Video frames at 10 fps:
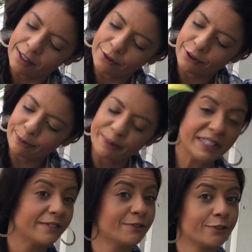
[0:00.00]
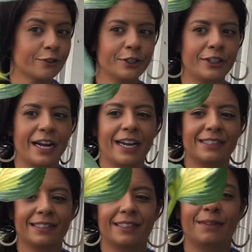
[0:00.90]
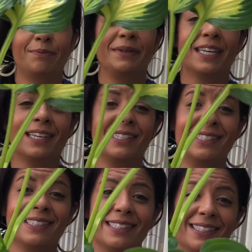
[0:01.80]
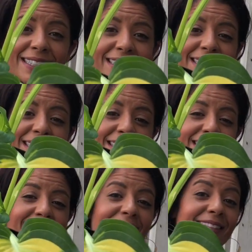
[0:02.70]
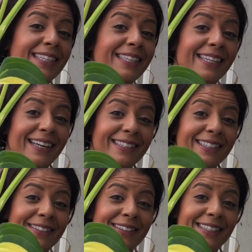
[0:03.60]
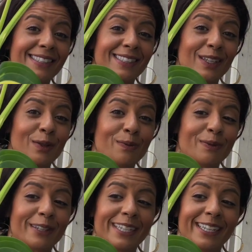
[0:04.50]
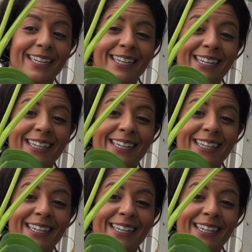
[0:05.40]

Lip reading: forbidden fruit hosta, because the yellow is so pretty.